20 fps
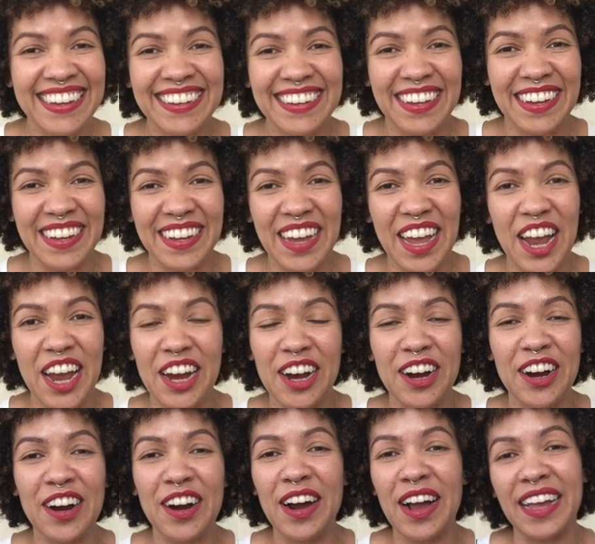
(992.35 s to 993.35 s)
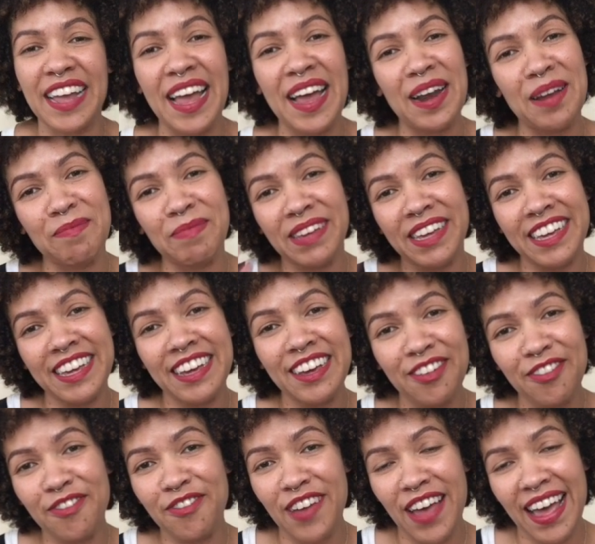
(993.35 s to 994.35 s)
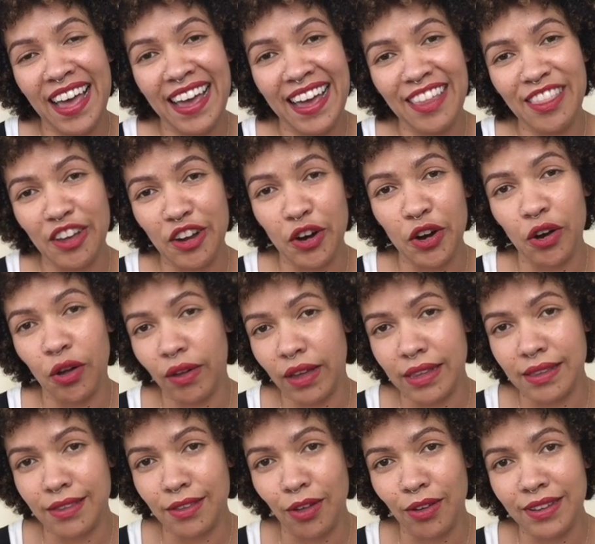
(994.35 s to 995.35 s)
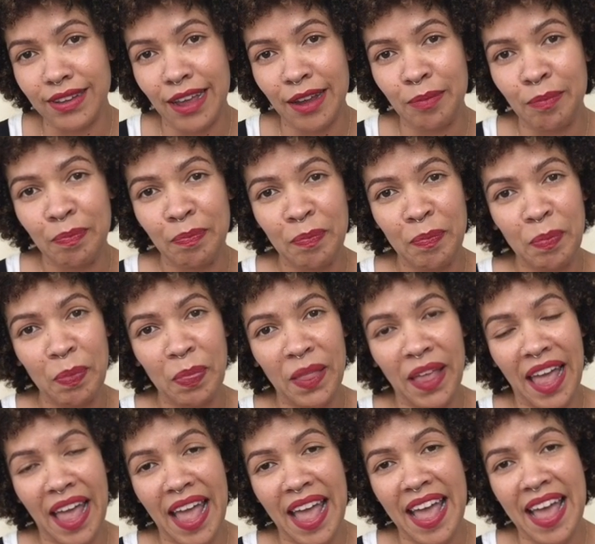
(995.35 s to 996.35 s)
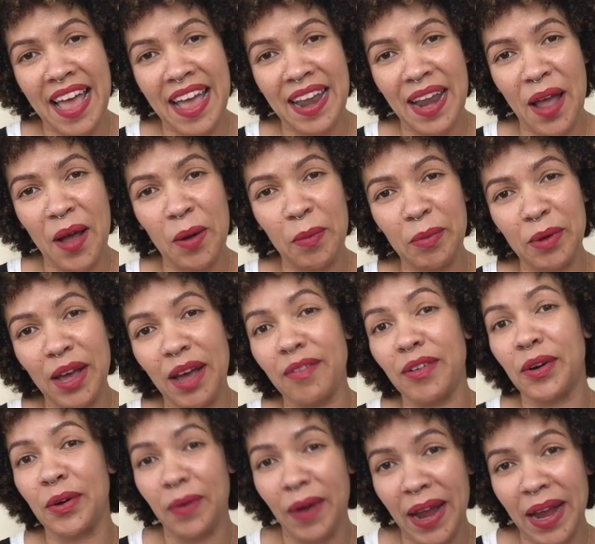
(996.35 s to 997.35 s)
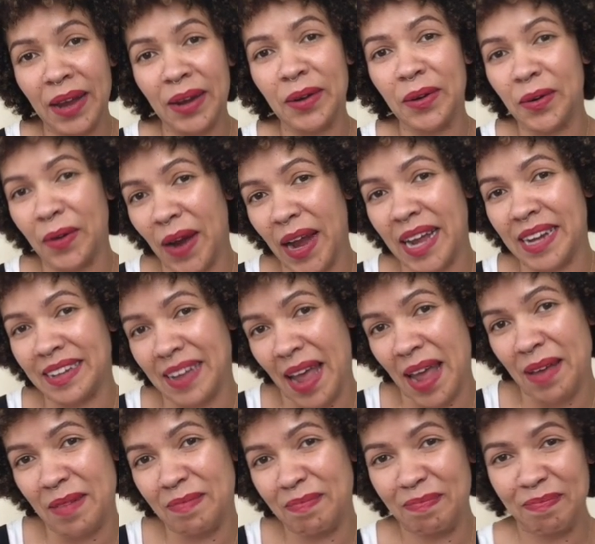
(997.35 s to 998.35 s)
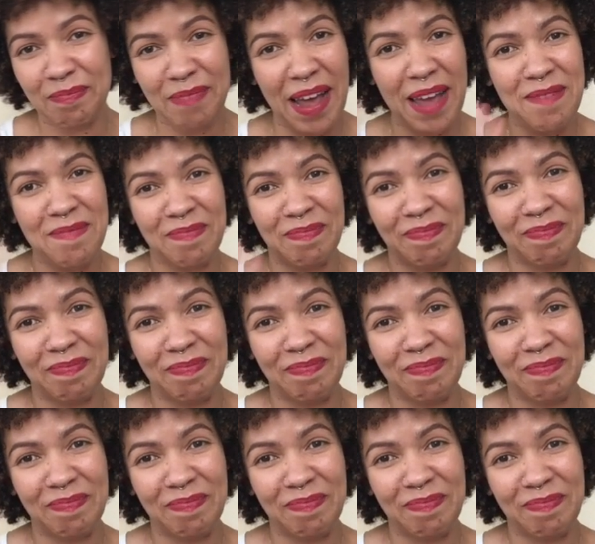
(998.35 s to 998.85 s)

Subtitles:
Take care. Again, I'm Kia Fay, the curl consultant, and I hope you have a great, great day. Bye.